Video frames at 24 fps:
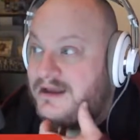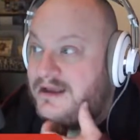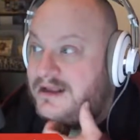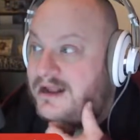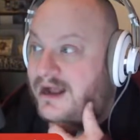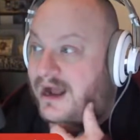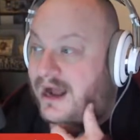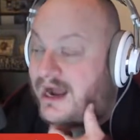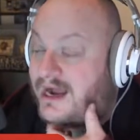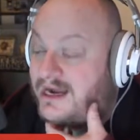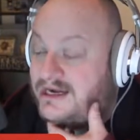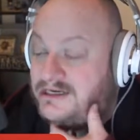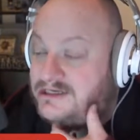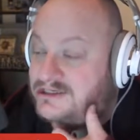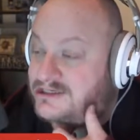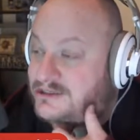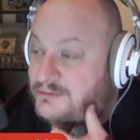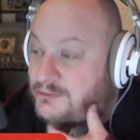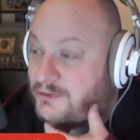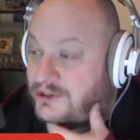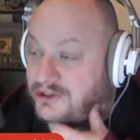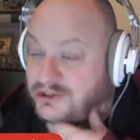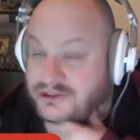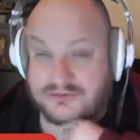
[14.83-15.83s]
I used
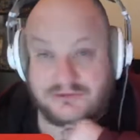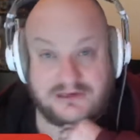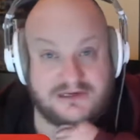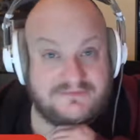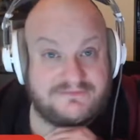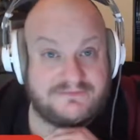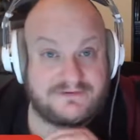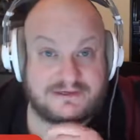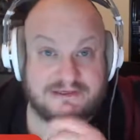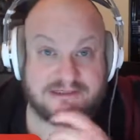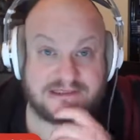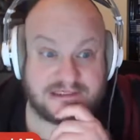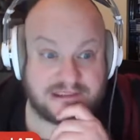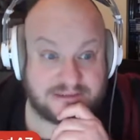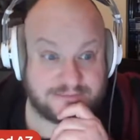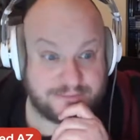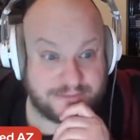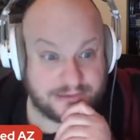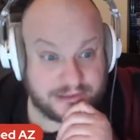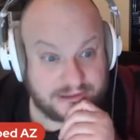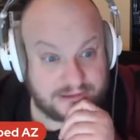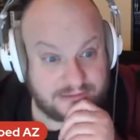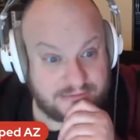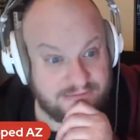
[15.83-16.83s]
to watch Red versus
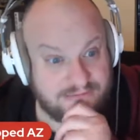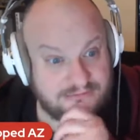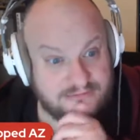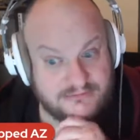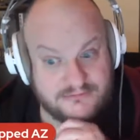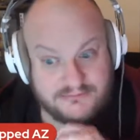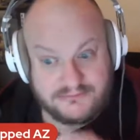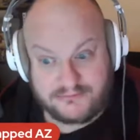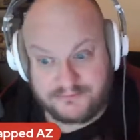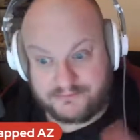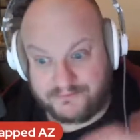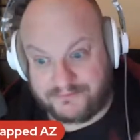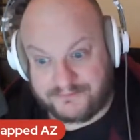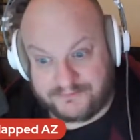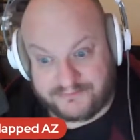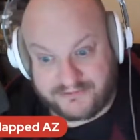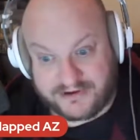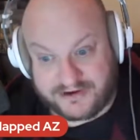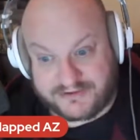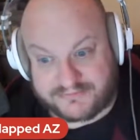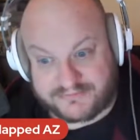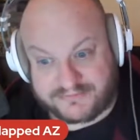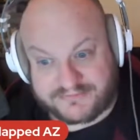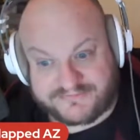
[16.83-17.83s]
Blue.
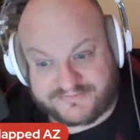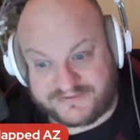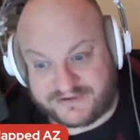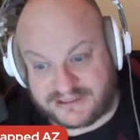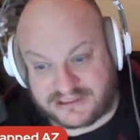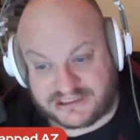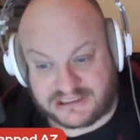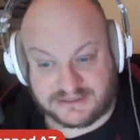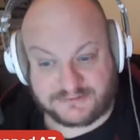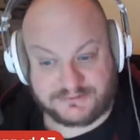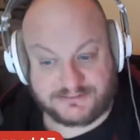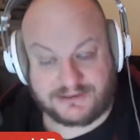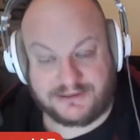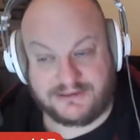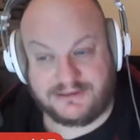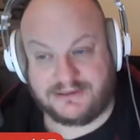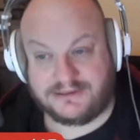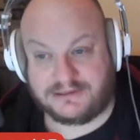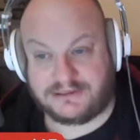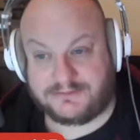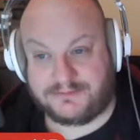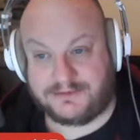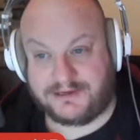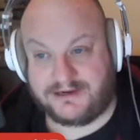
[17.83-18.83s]
Red versus Blue
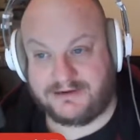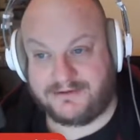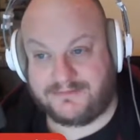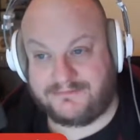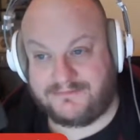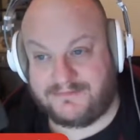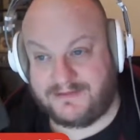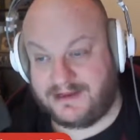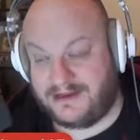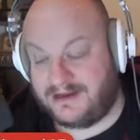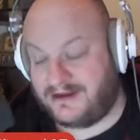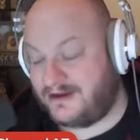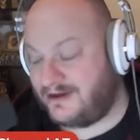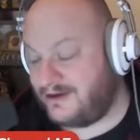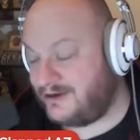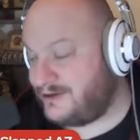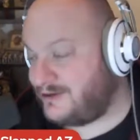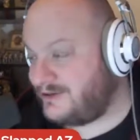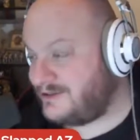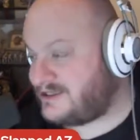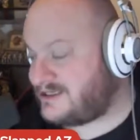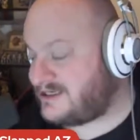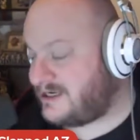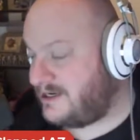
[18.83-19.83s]
used to be a, uh, a
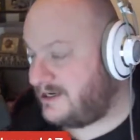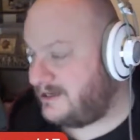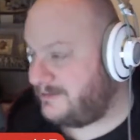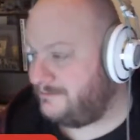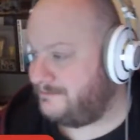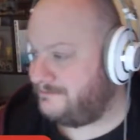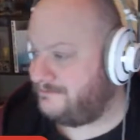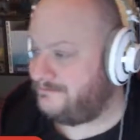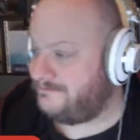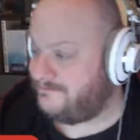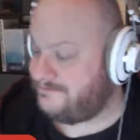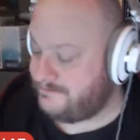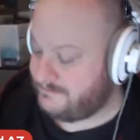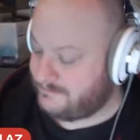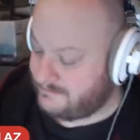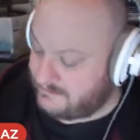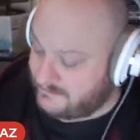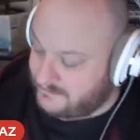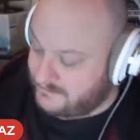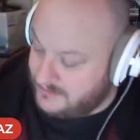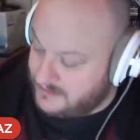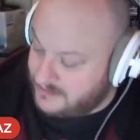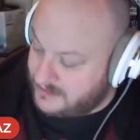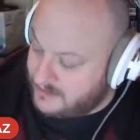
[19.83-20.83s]
good time.
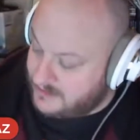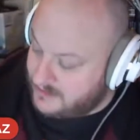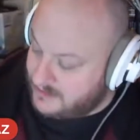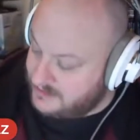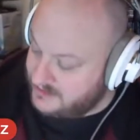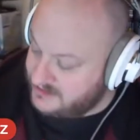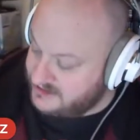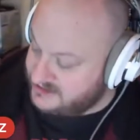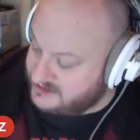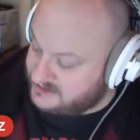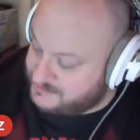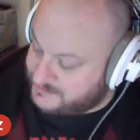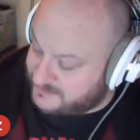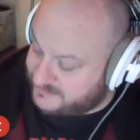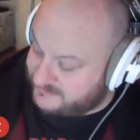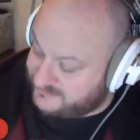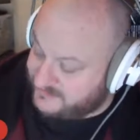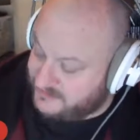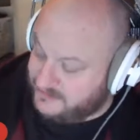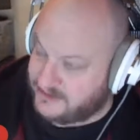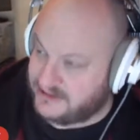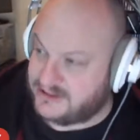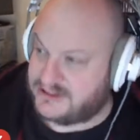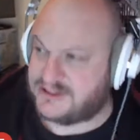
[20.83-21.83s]
Used to be
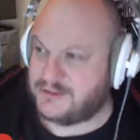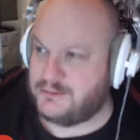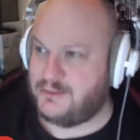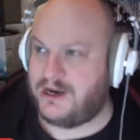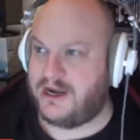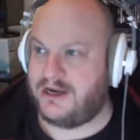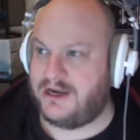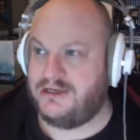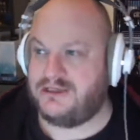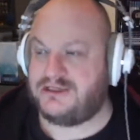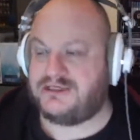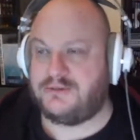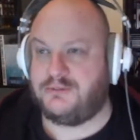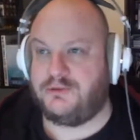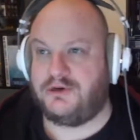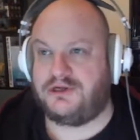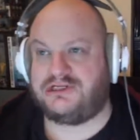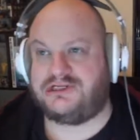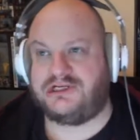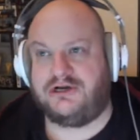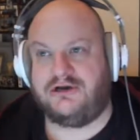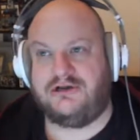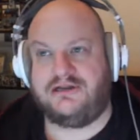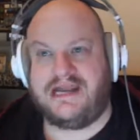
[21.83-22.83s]
fun. Used to I used to
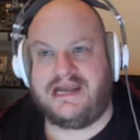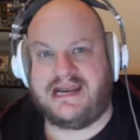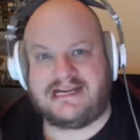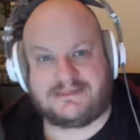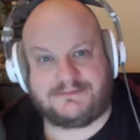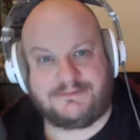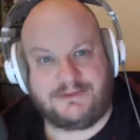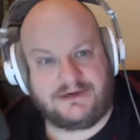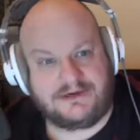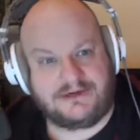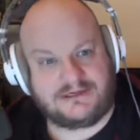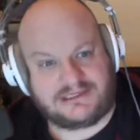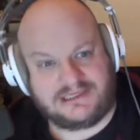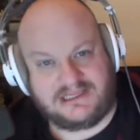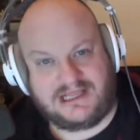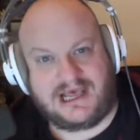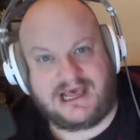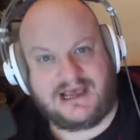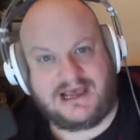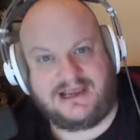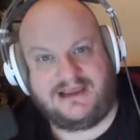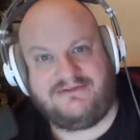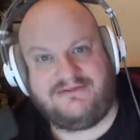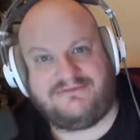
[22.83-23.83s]
watch it on Xbox
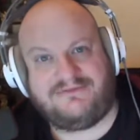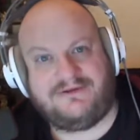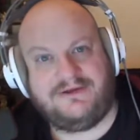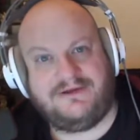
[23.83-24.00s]
Live.